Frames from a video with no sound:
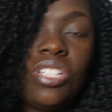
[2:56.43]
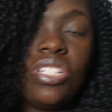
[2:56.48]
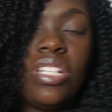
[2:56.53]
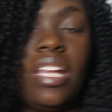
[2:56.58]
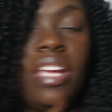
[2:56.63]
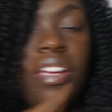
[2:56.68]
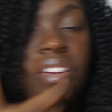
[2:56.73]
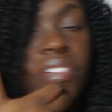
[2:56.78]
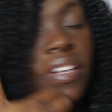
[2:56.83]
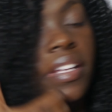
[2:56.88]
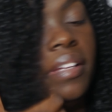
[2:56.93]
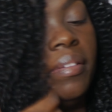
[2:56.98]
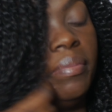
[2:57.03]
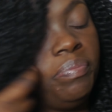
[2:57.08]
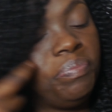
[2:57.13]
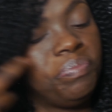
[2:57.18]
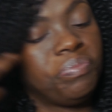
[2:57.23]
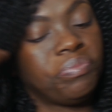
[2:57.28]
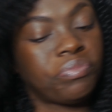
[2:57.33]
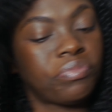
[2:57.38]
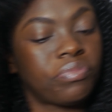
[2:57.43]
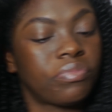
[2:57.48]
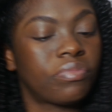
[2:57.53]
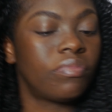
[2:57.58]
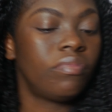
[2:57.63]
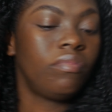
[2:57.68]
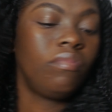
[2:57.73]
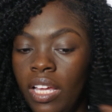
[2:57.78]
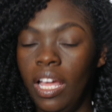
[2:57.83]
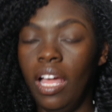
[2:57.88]
layered it.
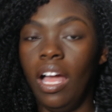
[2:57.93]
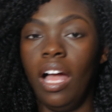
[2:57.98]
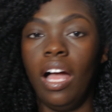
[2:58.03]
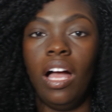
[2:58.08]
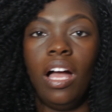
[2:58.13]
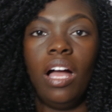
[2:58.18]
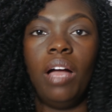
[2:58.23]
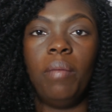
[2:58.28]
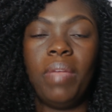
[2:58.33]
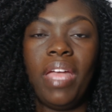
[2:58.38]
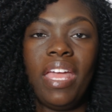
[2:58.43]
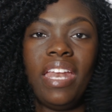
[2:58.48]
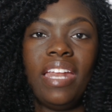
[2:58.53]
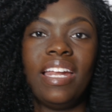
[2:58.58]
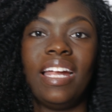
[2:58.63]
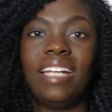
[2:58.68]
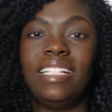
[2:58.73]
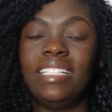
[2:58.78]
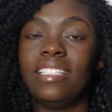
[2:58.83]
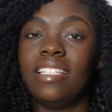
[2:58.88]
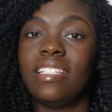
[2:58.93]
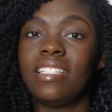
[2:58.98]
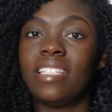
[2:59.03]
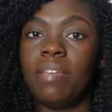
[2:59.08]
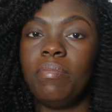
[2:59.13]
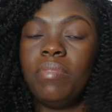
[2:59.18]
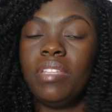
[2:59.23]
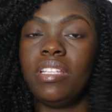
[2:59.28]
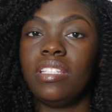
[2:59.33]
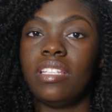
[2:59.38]
And then I did the
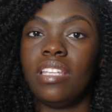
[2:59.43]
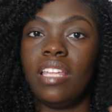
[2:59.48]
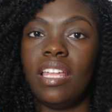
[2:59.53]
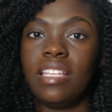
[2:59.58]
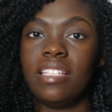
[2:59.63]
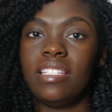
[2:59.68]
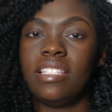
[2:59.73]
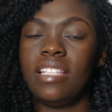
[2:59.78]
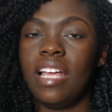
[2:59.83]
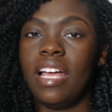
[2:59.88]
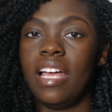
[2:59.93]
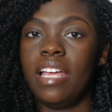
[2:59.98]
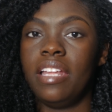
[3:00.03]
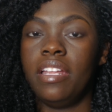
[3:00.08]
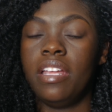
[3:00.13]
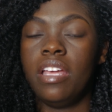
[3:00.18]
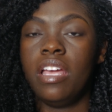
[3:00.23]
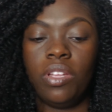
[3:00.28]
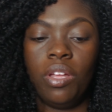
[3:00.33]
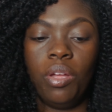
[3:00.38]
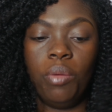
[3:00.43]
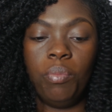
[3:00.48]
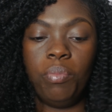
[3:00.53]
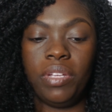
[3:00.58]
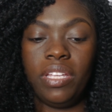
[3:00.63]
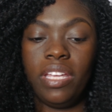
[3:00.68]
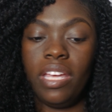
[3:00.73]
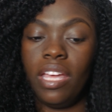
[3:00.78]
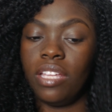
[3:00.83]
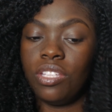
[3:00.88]
same thing to the other side.
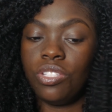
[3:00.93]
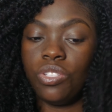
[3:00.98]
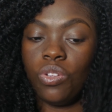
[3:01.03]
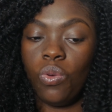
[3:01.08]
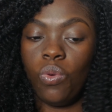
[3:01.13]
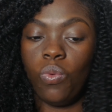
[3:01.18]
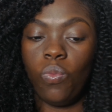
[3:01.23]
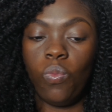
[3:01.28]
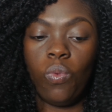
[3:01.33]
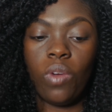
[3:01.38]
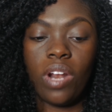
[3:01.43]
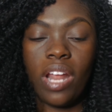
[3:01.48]
But yeah, so what